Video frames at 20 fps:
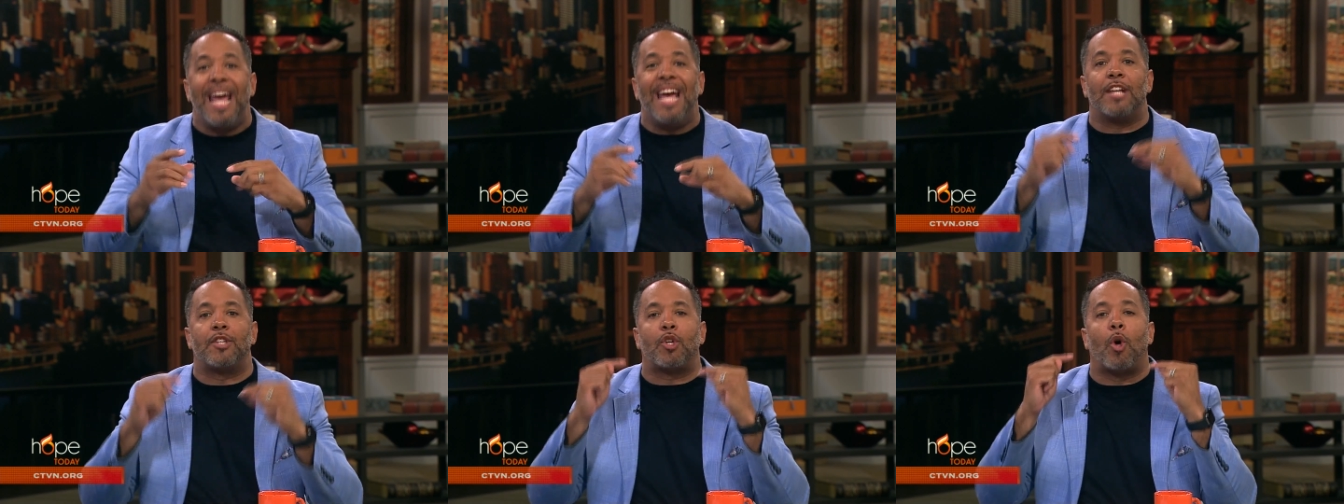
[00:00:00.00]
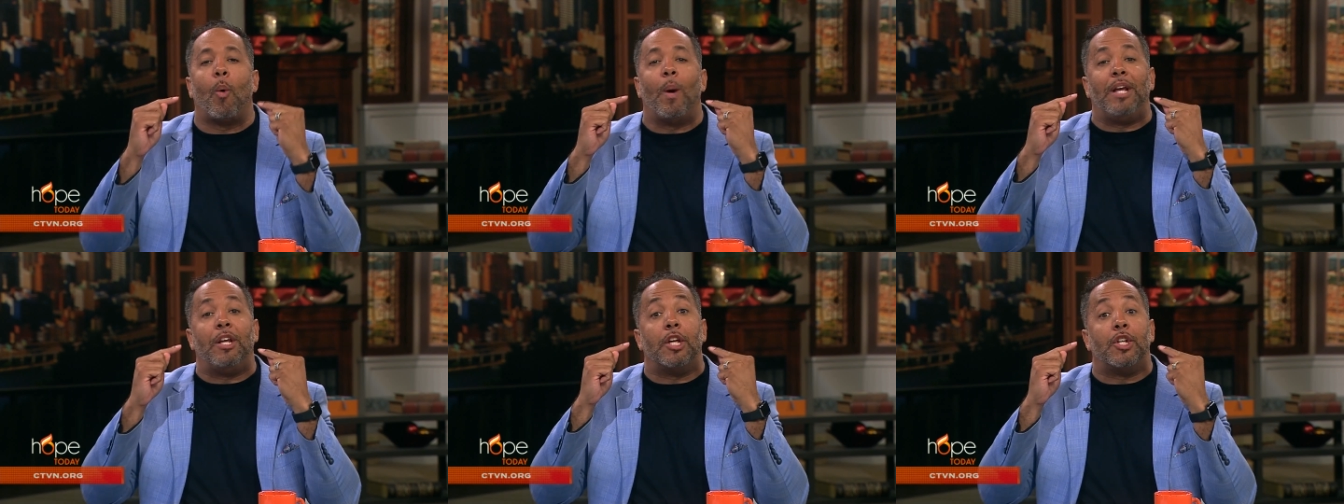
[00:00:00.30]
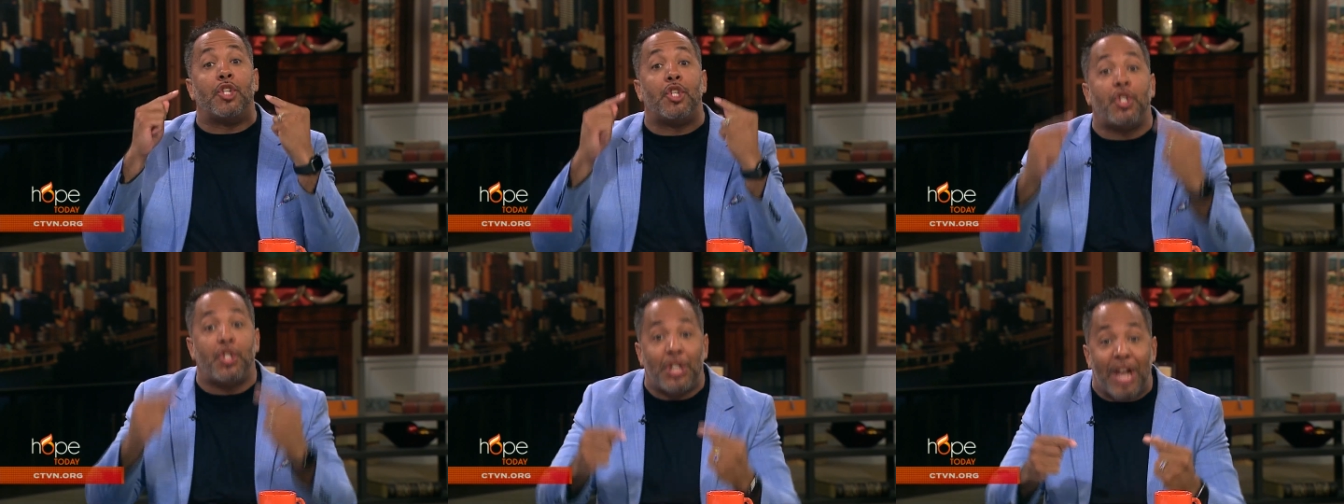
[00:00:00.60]
is going
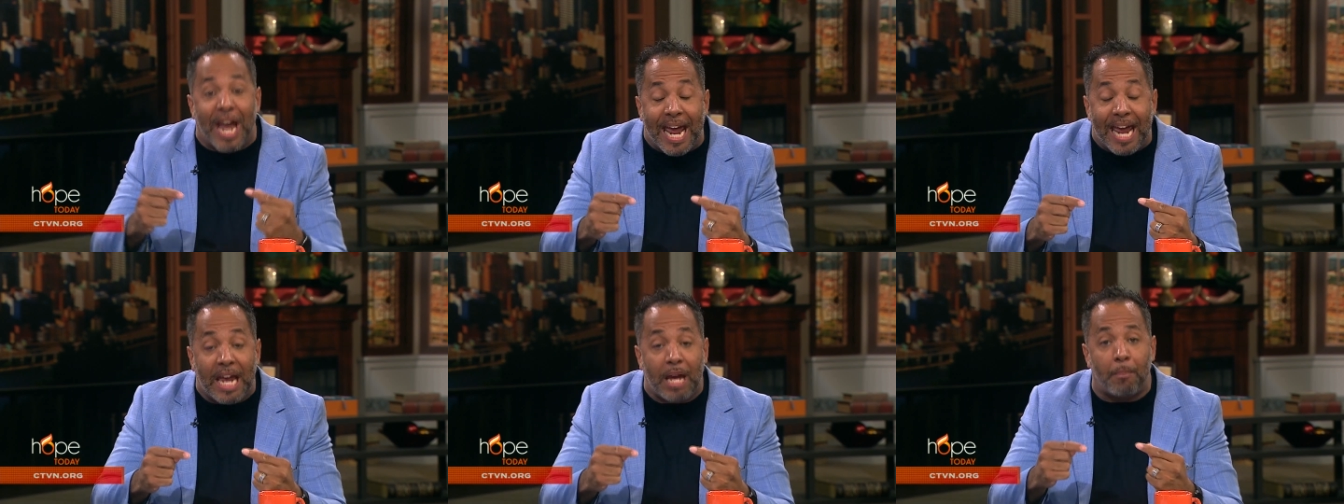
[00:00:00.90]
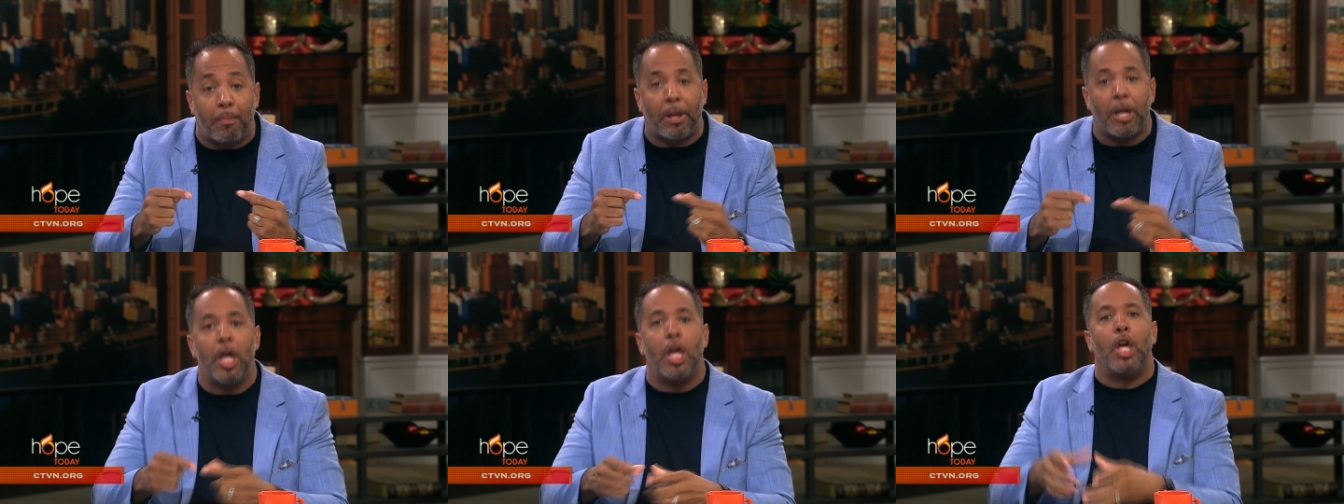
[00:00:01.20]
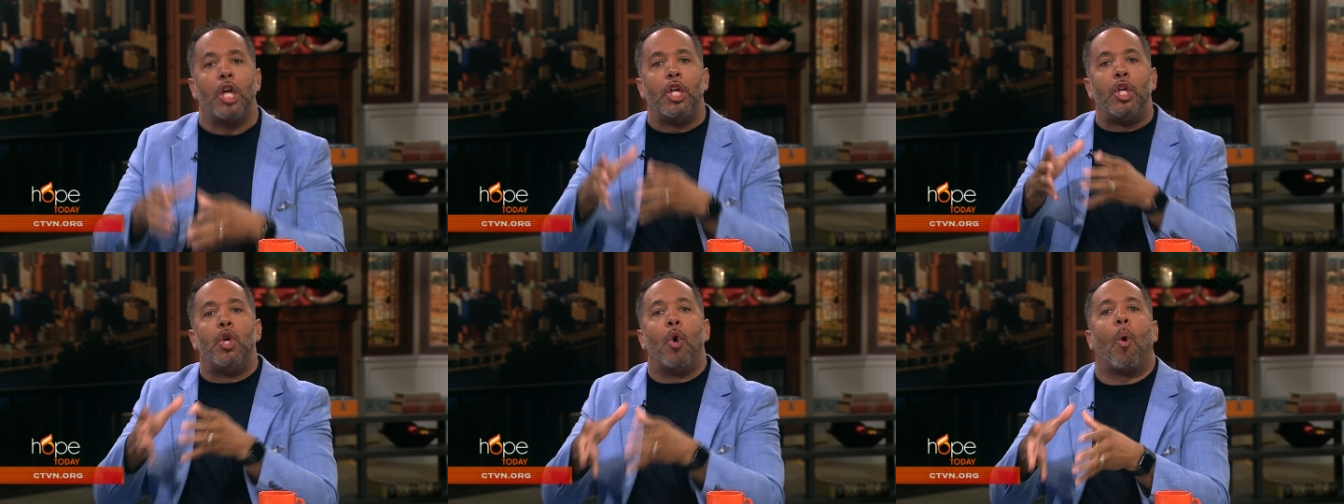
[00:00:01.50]
to shape
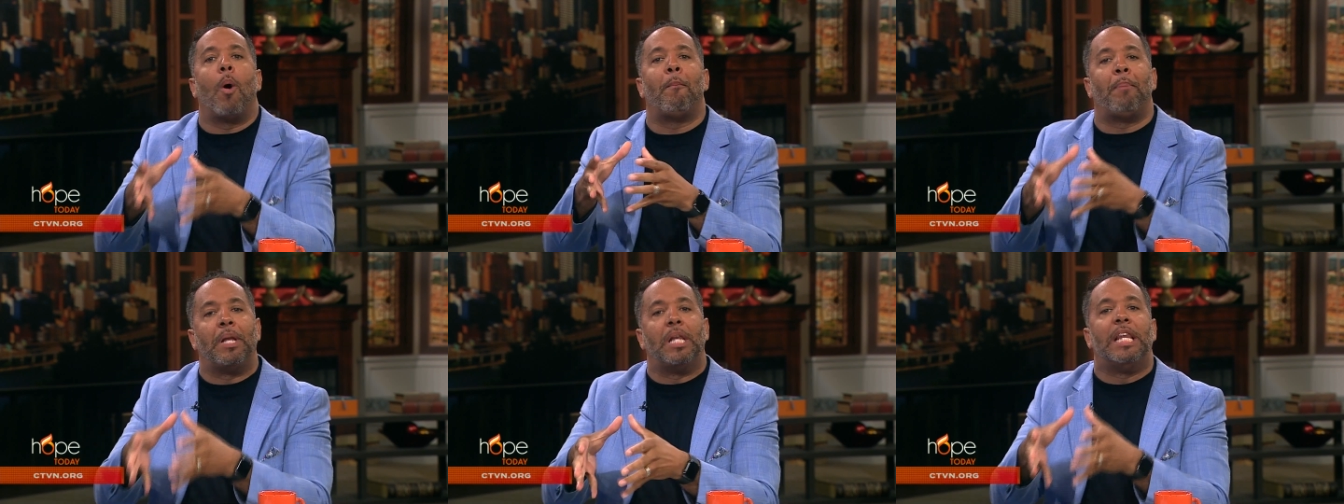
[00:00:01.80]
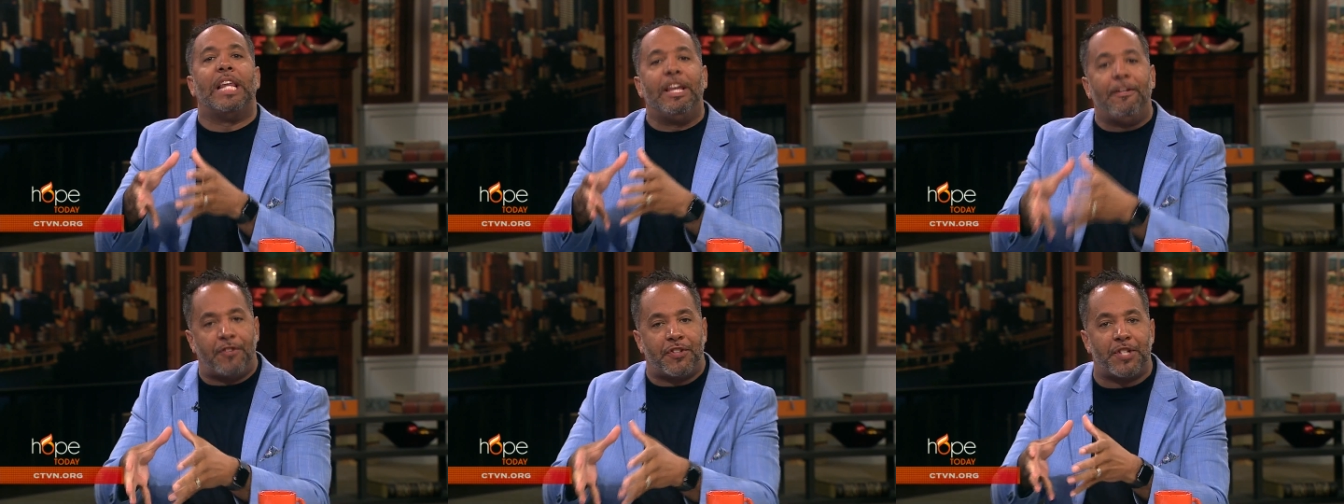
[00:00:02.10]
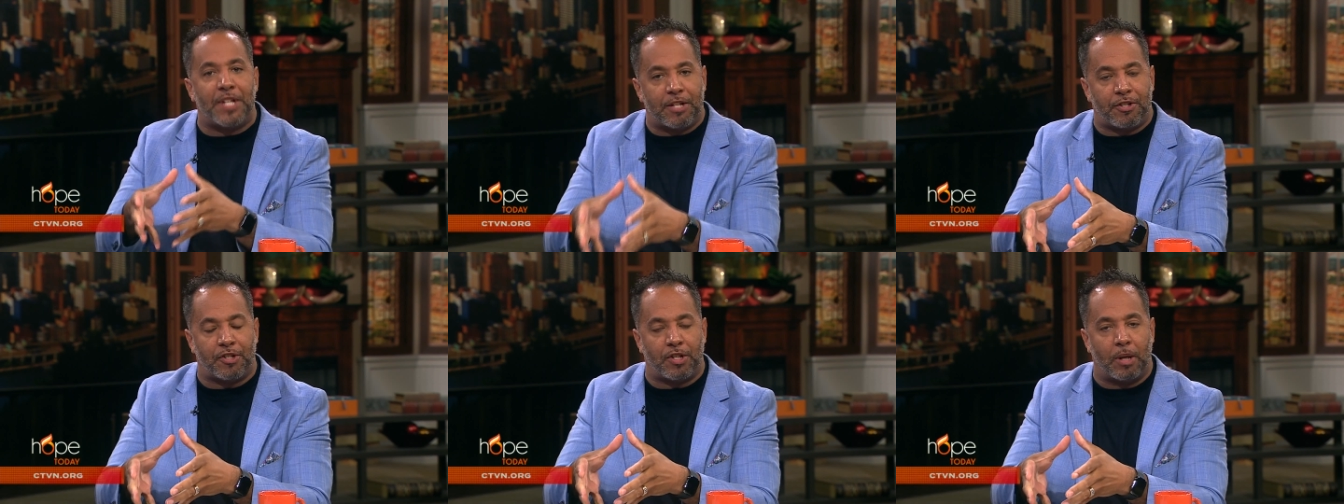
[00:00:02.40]
your belief
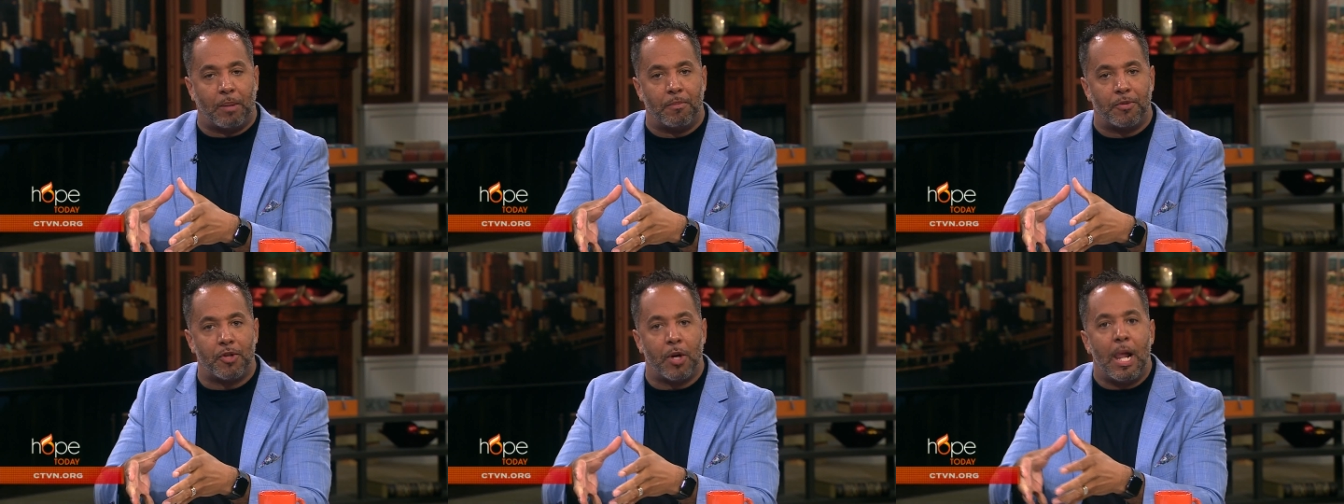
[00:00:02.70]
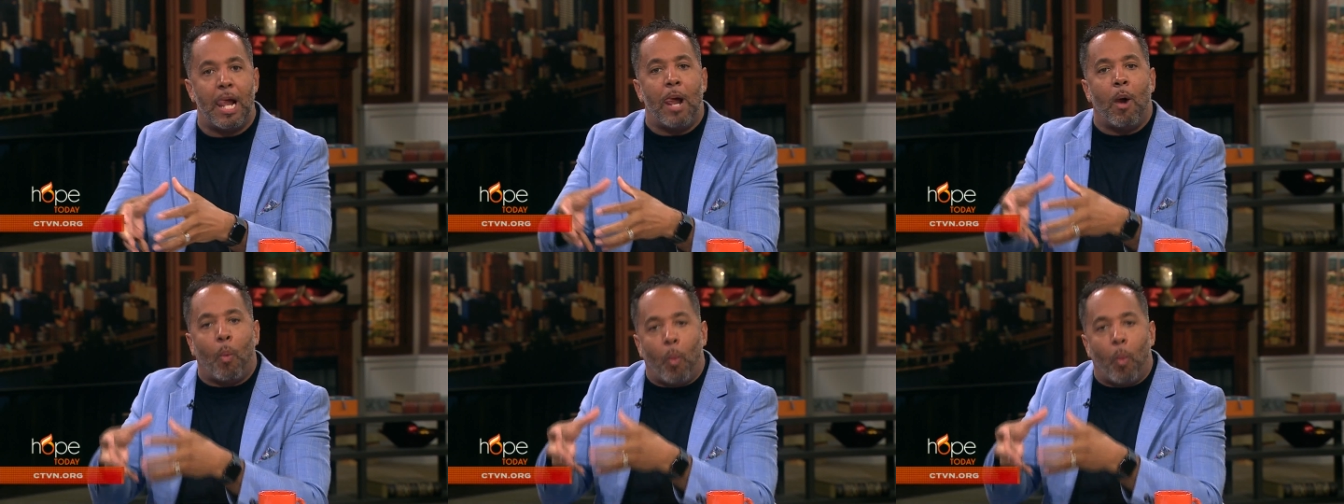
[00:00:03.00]
systems.